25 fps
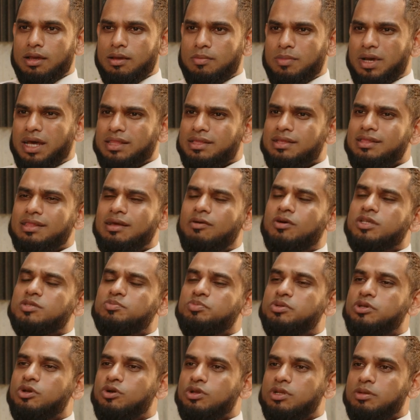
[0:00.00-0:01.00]
Um, I think that was
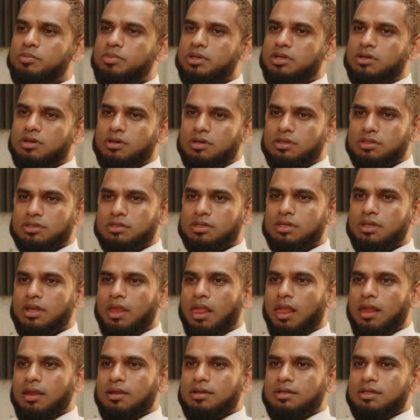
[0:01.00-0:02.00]
purely because
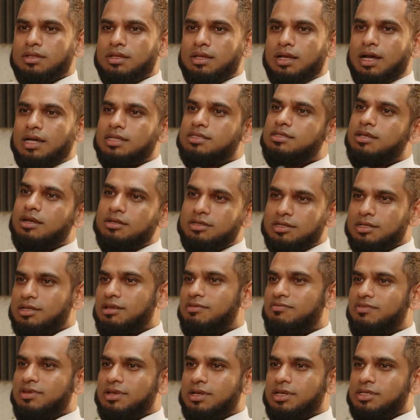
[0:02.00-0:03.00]
I started
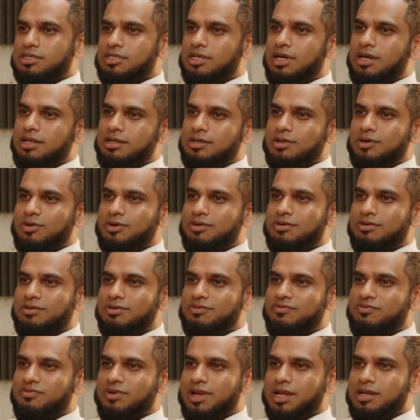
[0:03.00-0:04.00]
giving azan on,
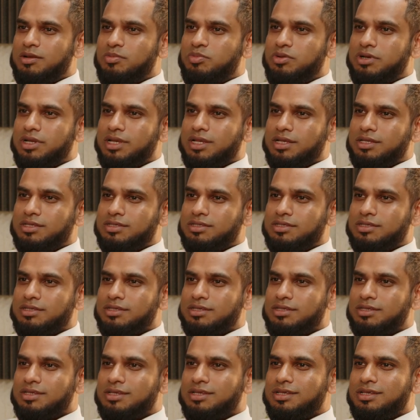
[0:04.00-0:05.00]
on Friday prayers.
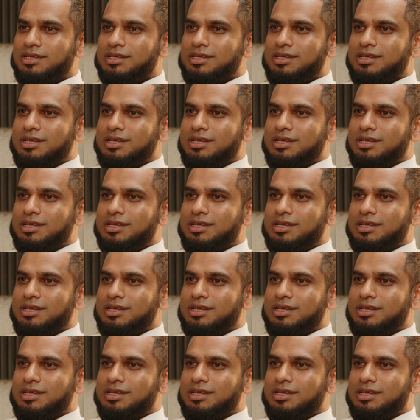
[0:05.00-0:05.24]
No.